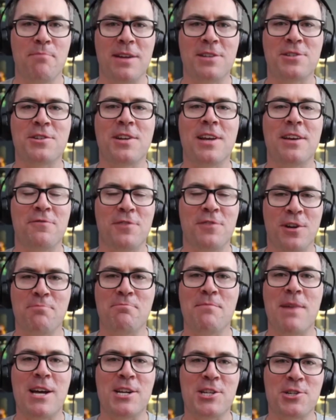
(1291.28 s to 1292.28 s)
can you
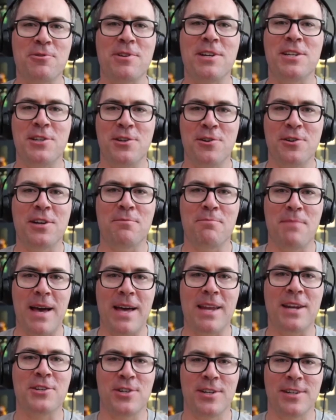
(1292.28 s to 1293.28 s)
can measure it, you can
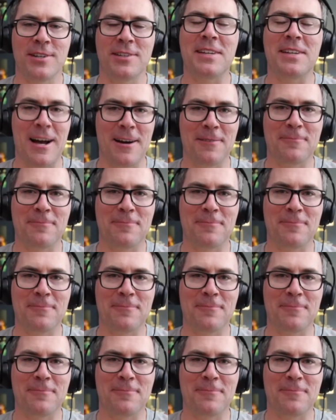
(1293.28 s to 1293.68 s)
manage it. Yeah.